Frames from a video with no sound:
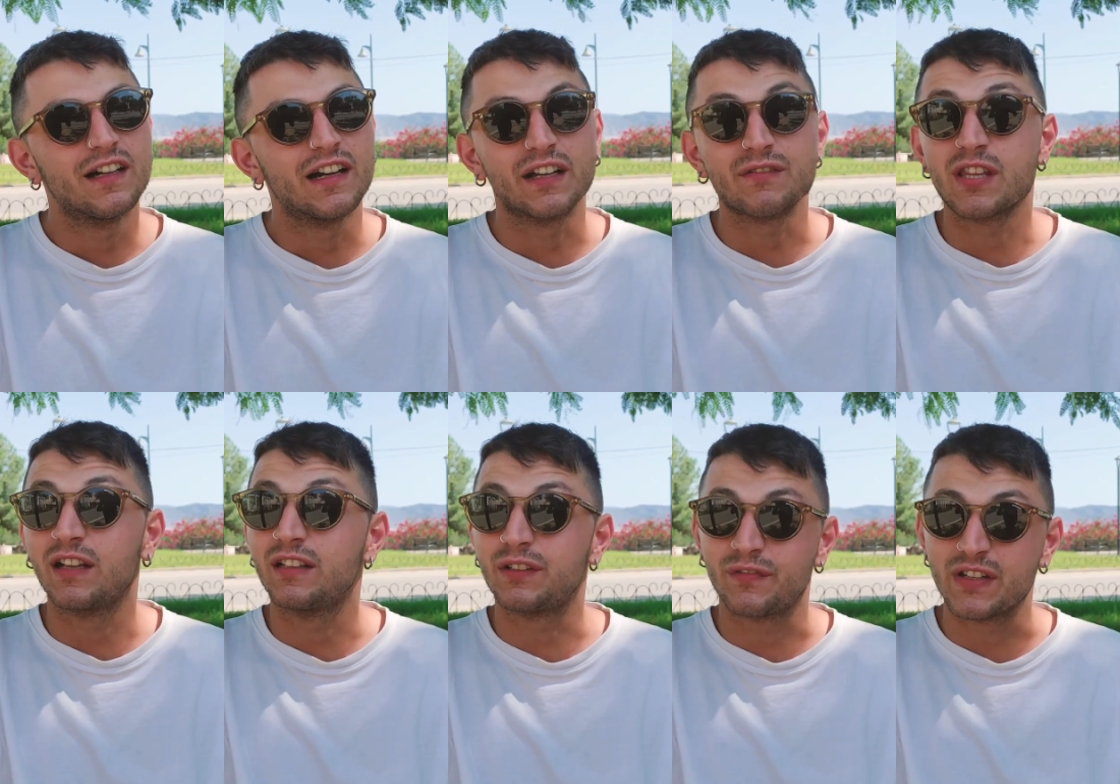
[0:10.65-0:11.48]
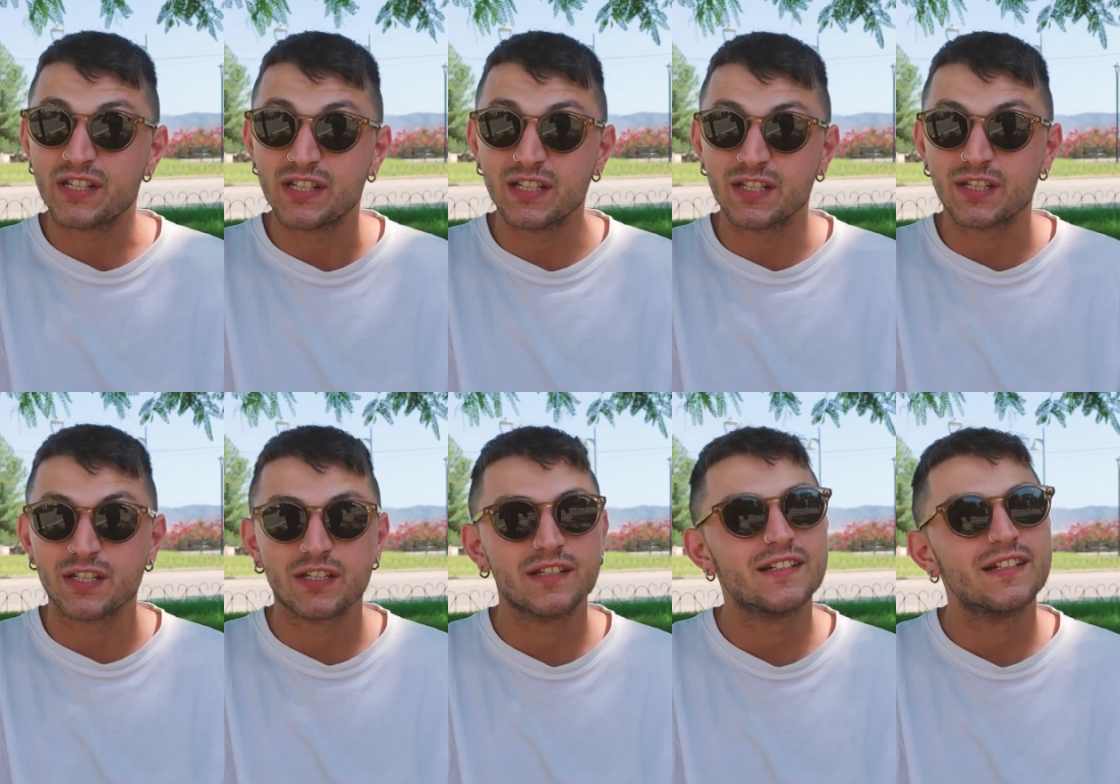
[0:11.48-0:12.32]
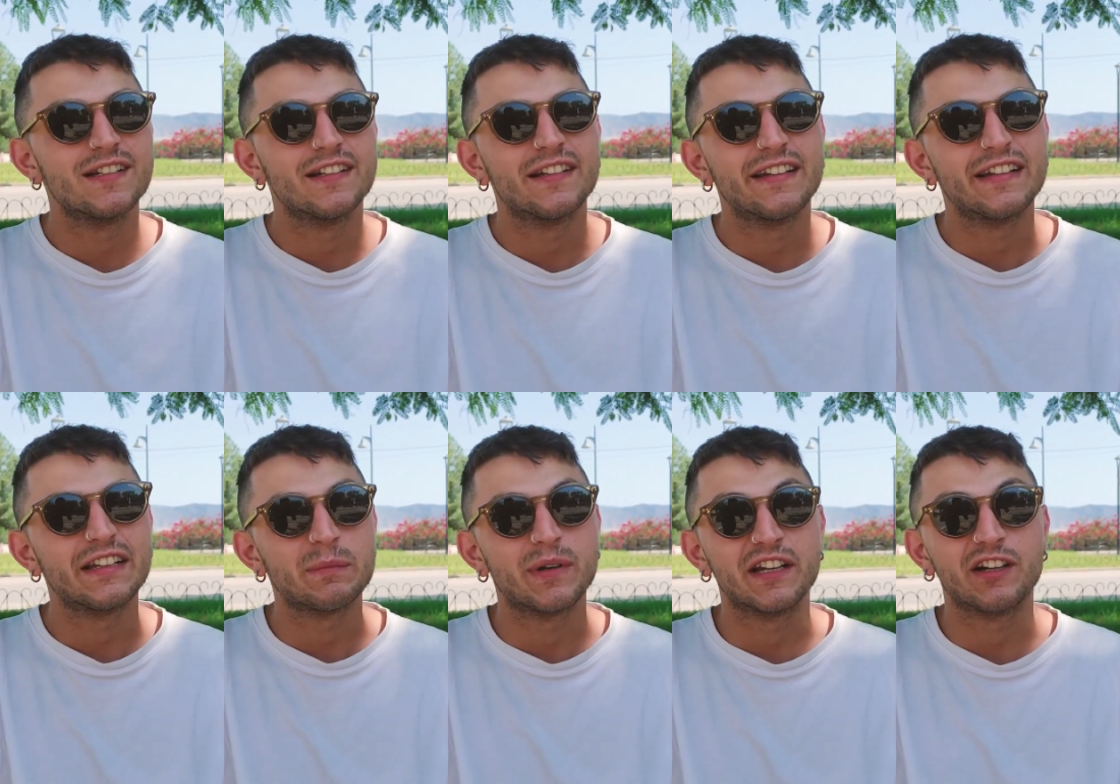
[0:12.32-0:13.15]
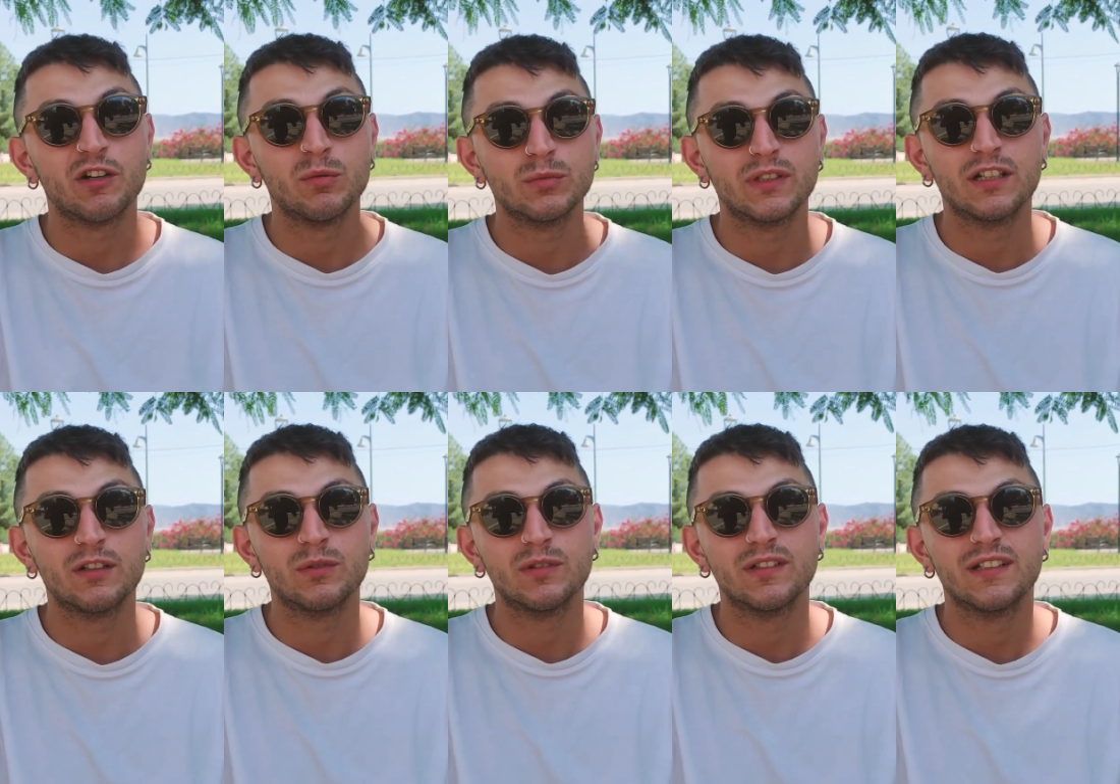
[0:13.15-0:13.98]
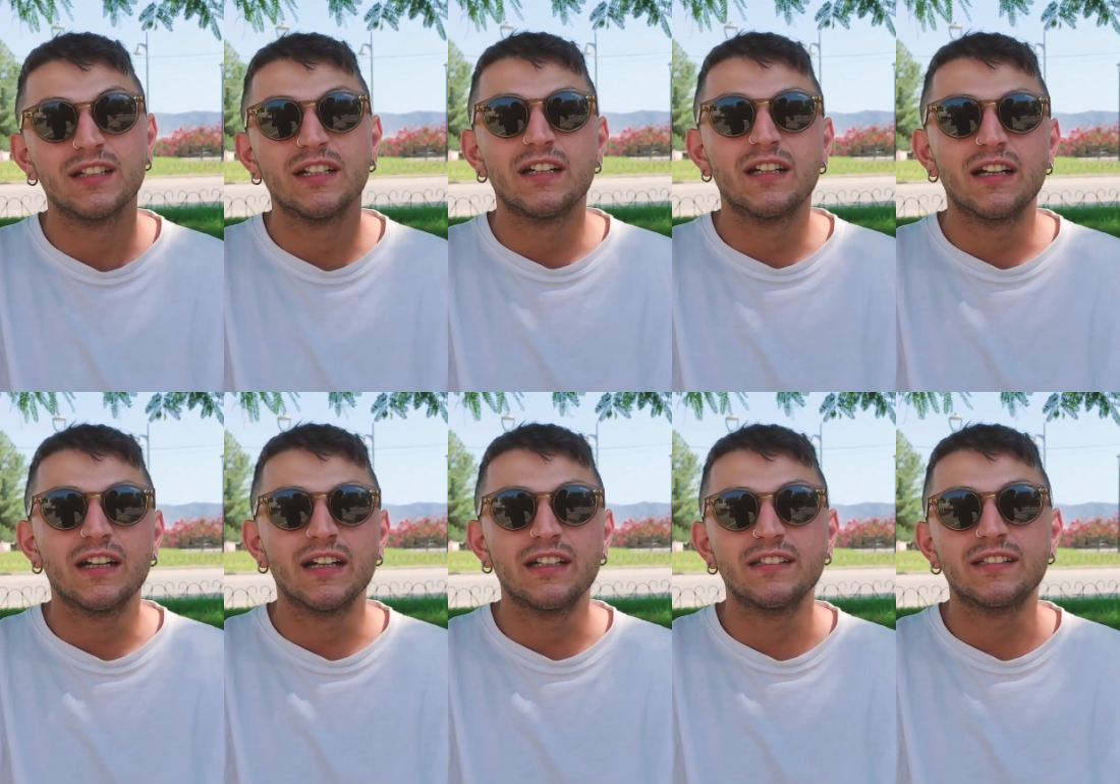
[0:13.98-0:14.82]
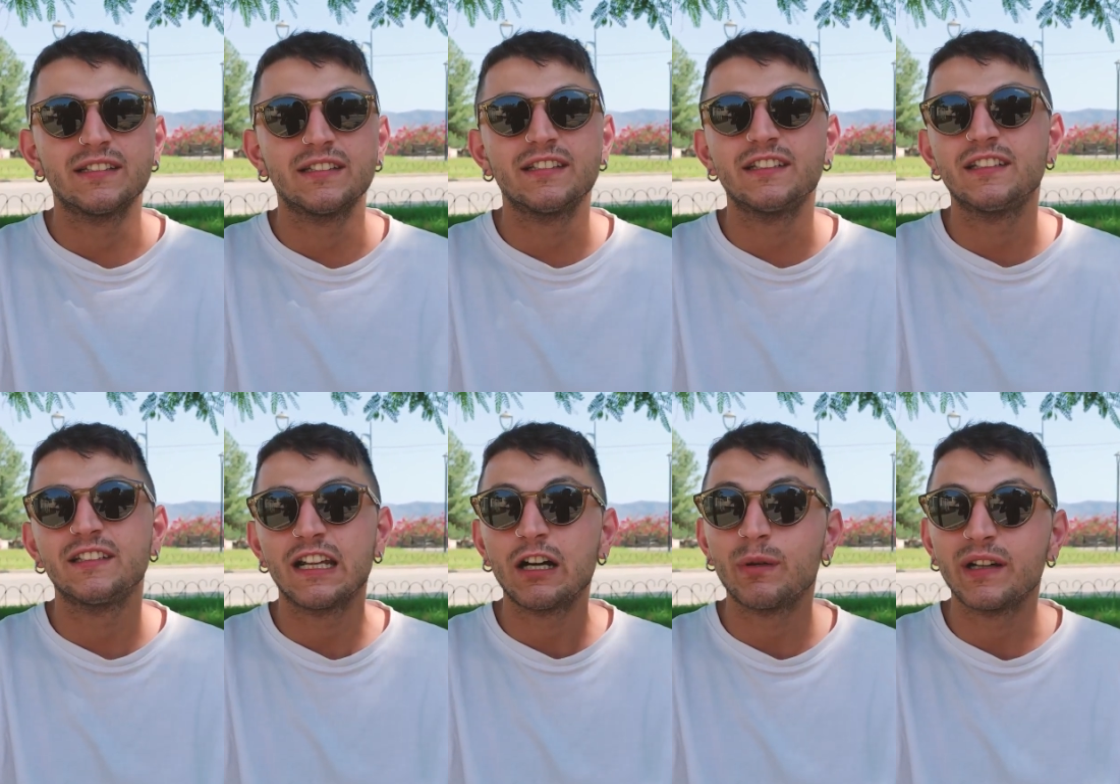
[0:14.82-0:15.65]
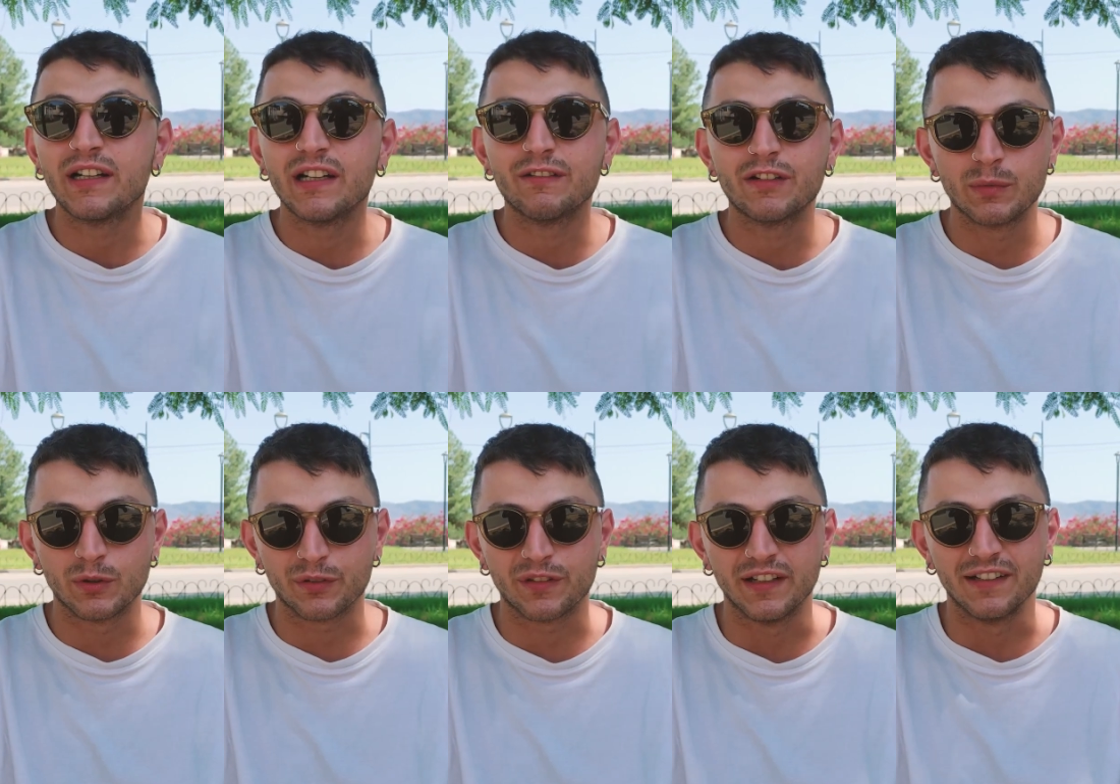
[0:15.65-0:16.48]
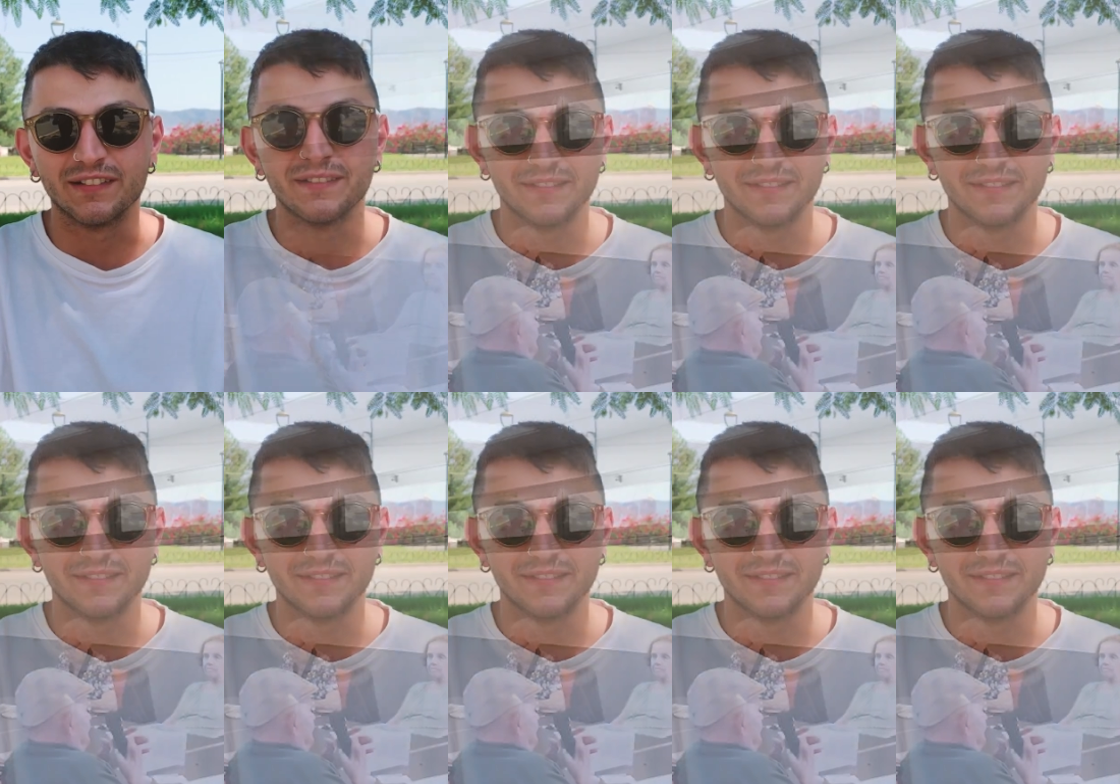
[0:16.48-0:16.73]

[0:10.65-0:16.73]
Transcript: I have studied physics in my hometown, and now I live in Murcia.